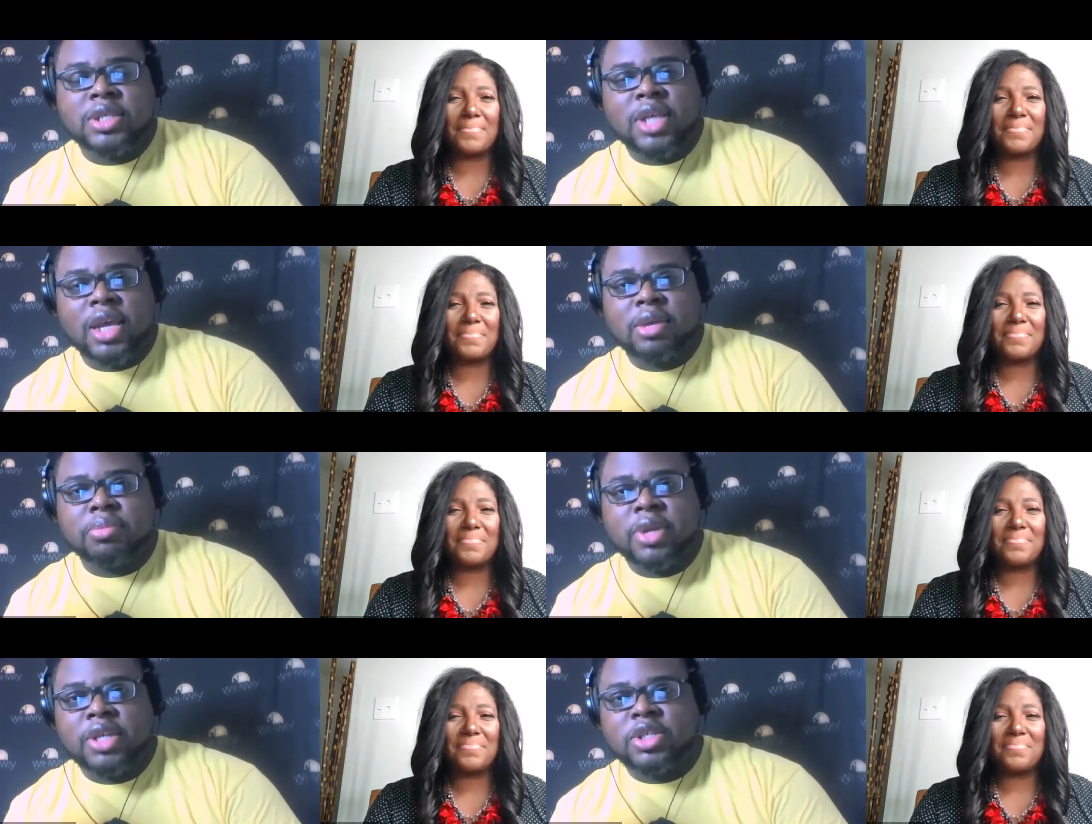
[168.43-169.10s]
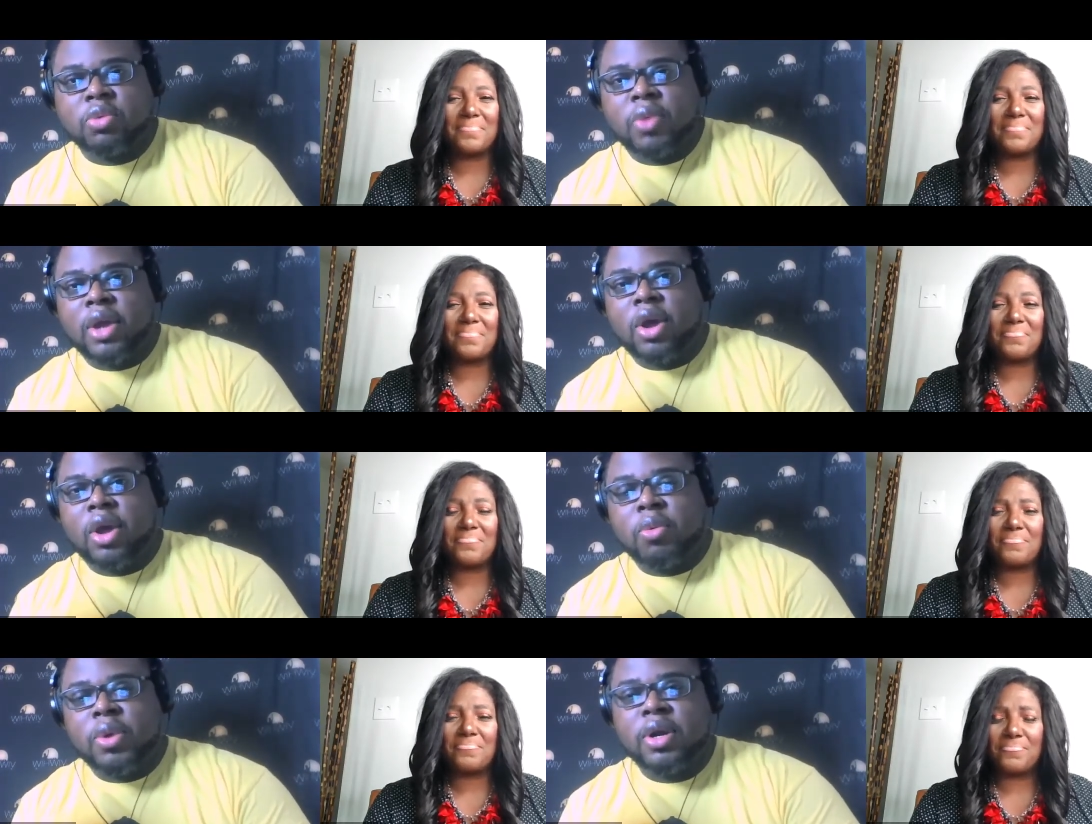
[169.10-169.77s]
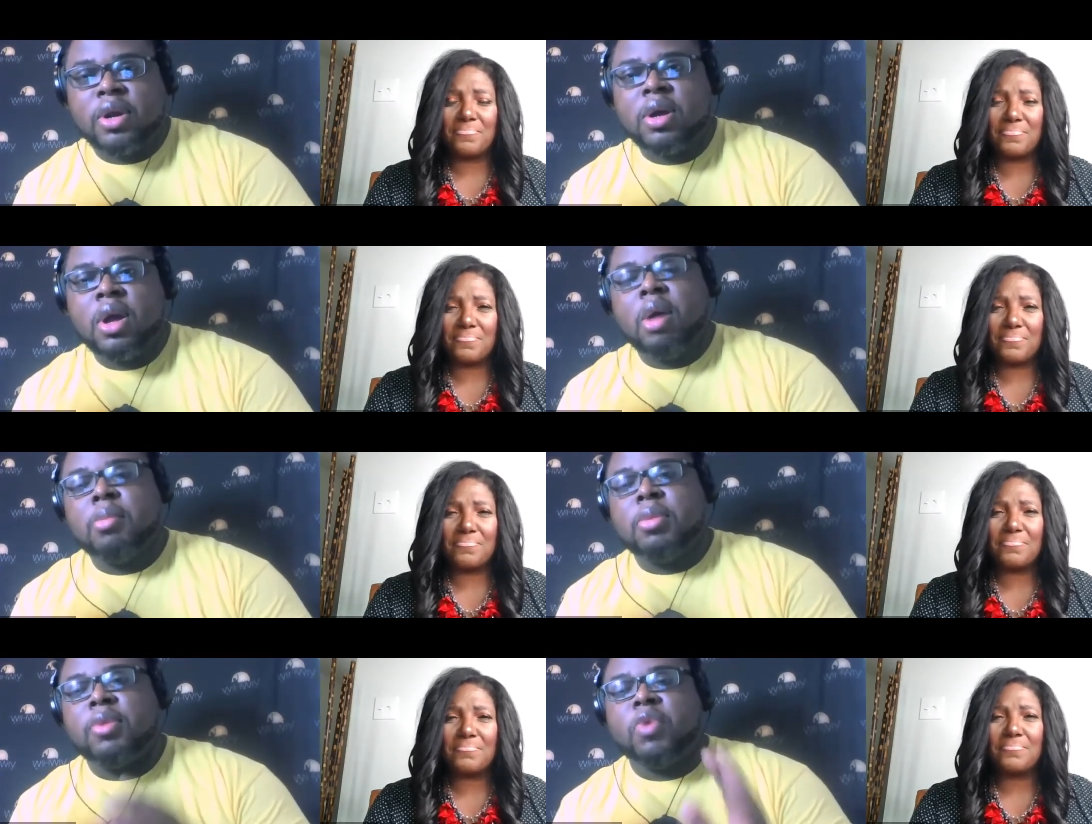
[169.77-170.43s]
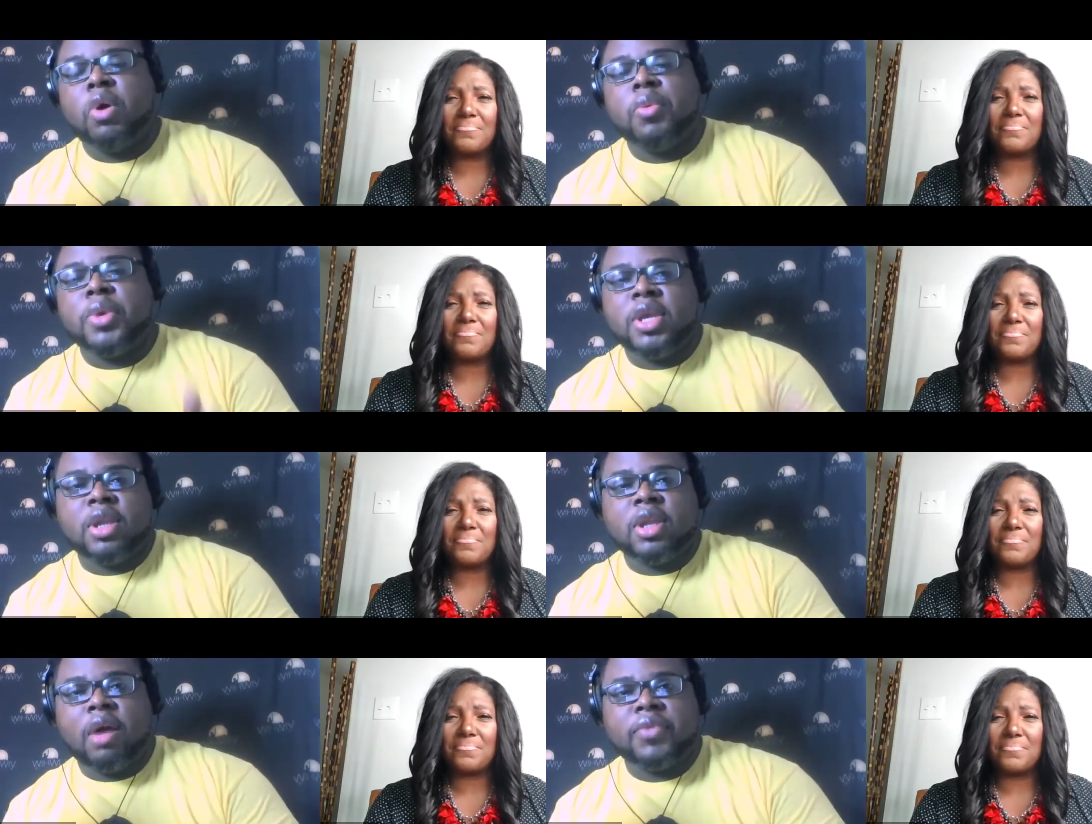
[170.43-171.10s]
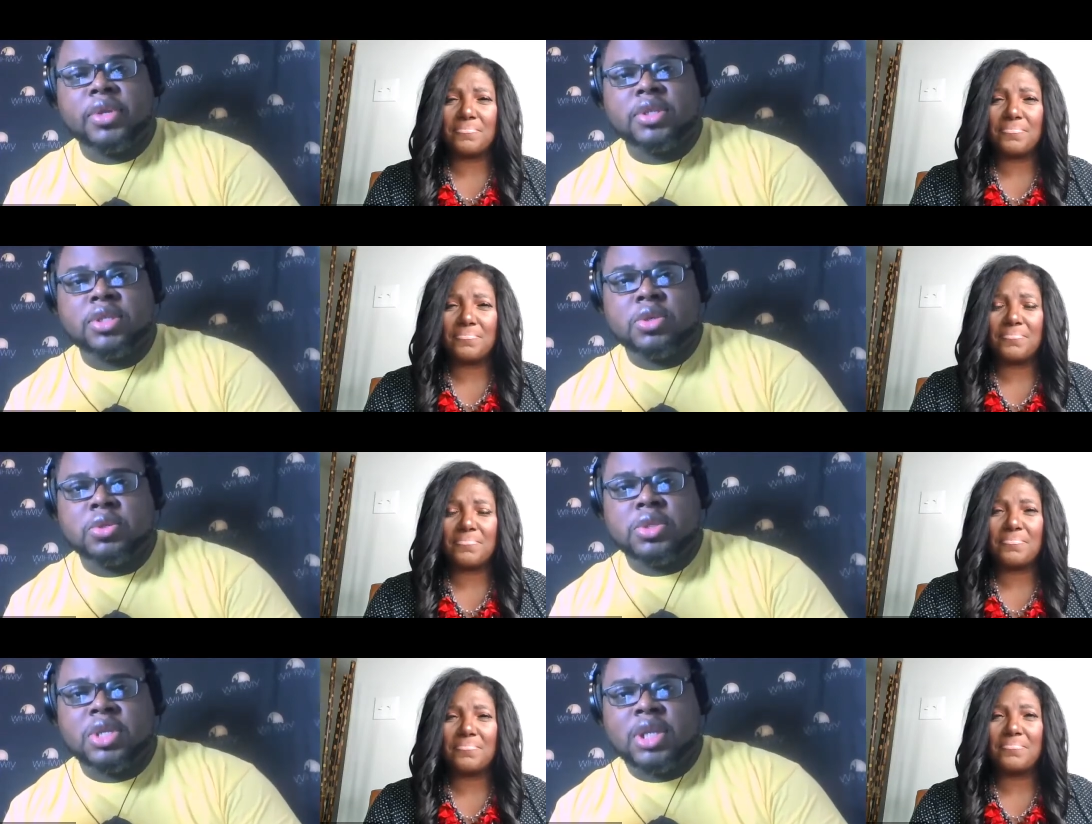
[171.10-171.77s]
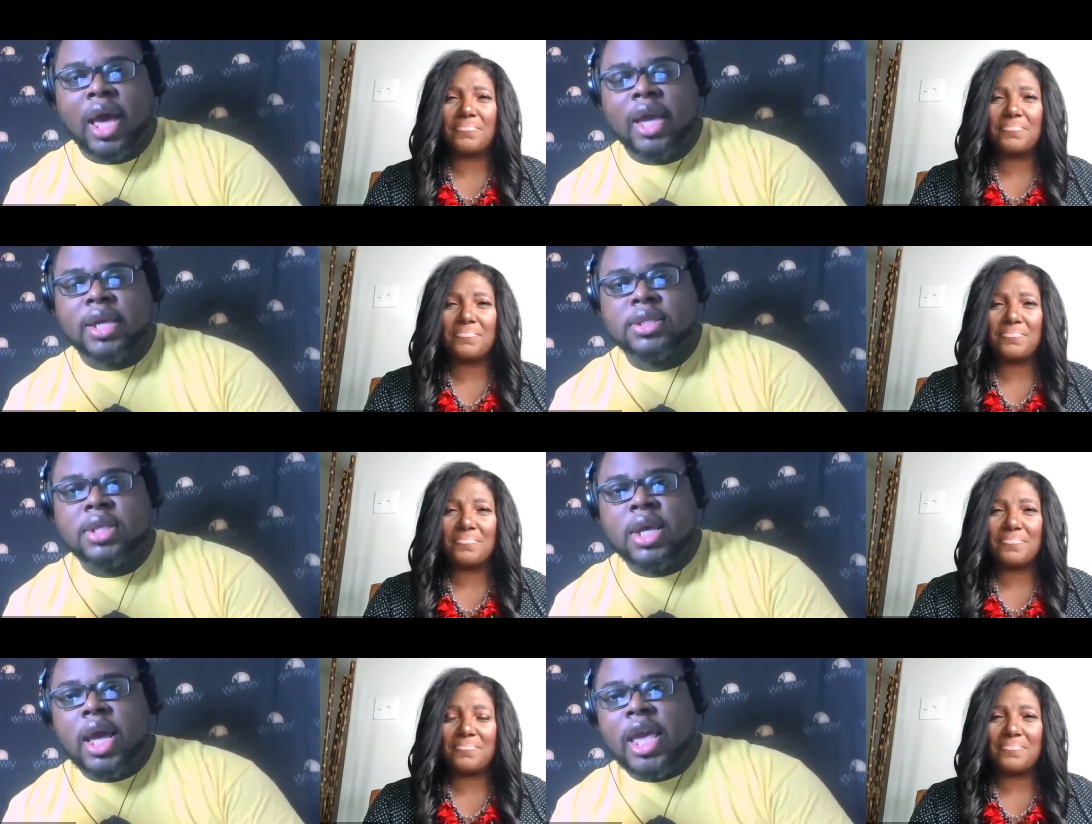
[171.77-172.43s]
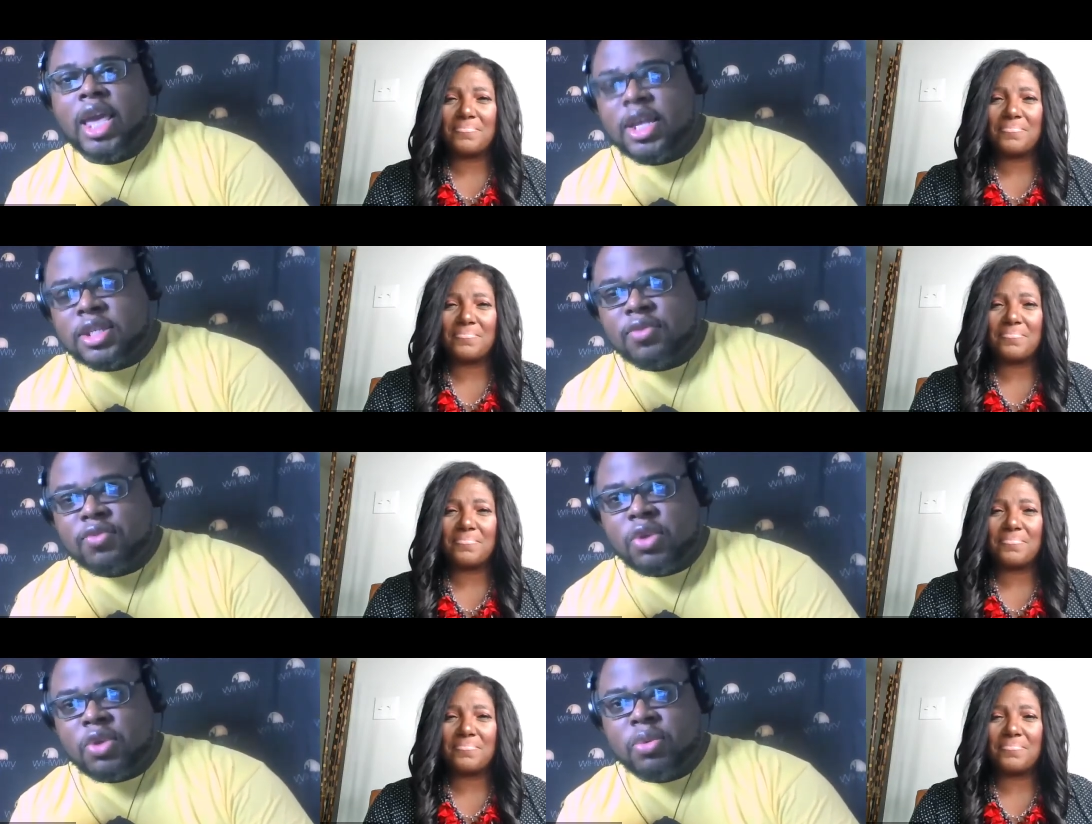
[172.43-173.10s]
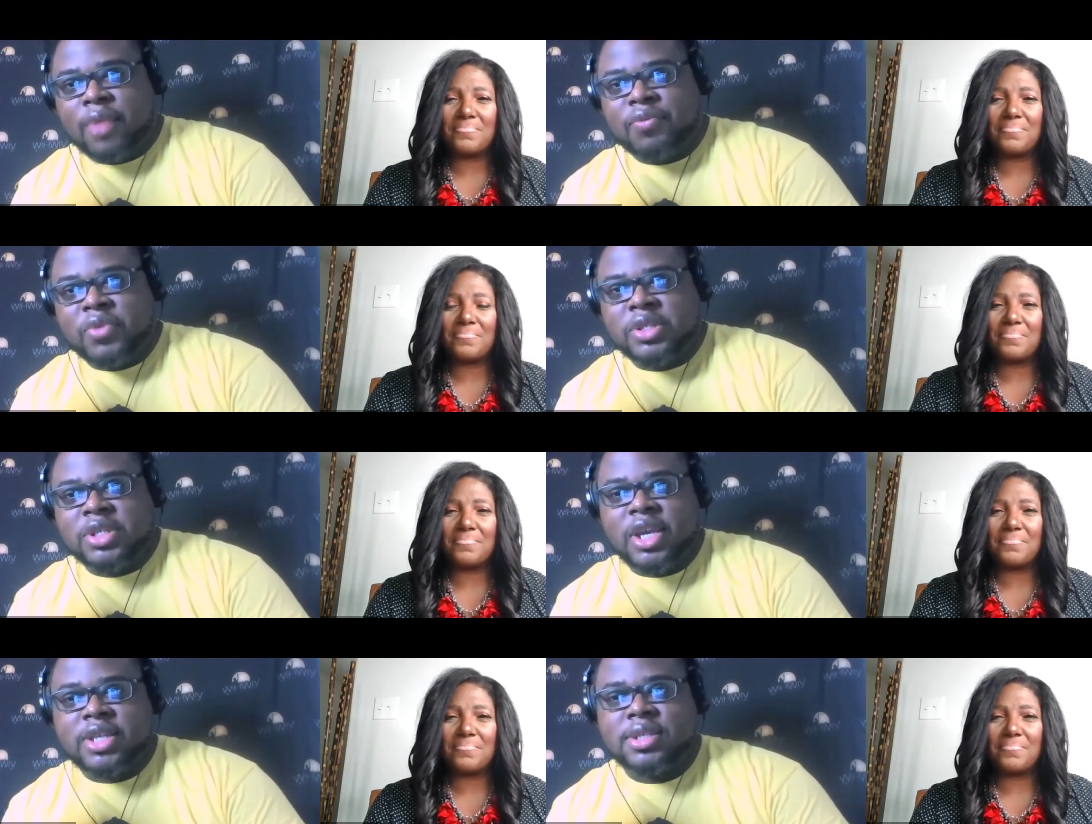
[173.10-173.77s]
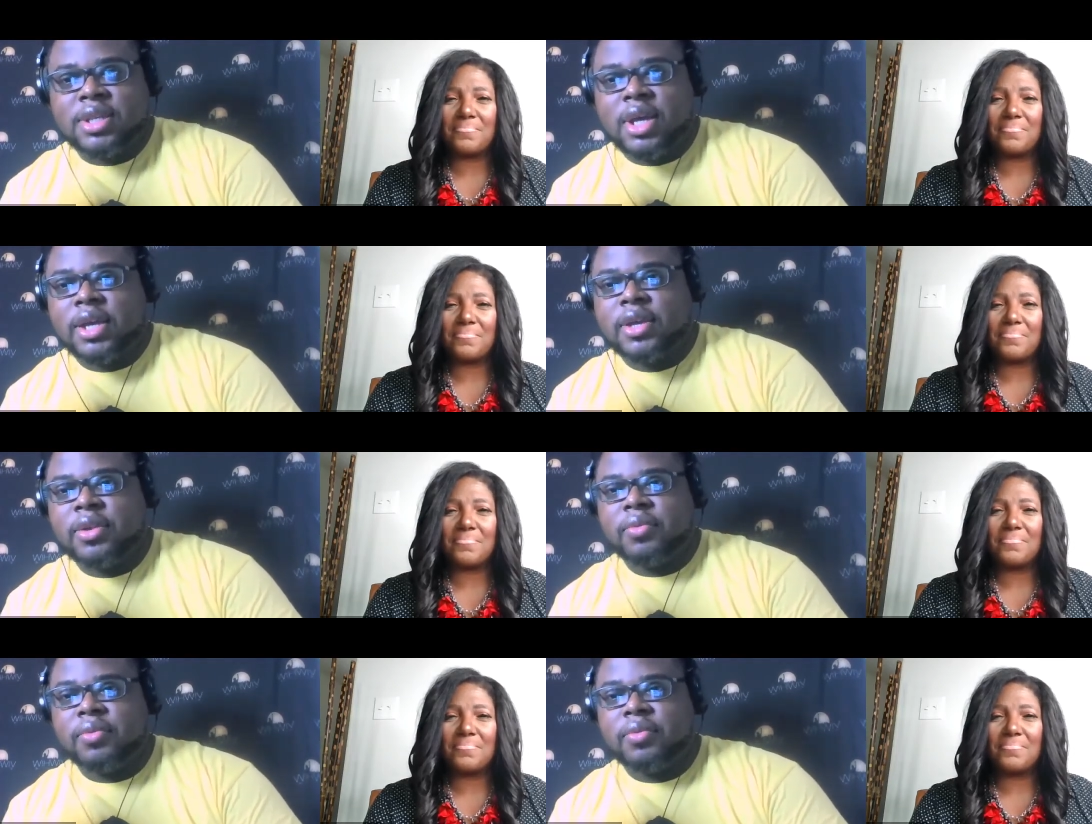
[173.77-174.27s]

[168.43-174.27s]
Speaker 1: taking place around our world before we get off into tonight's interview with our featured guest tonight.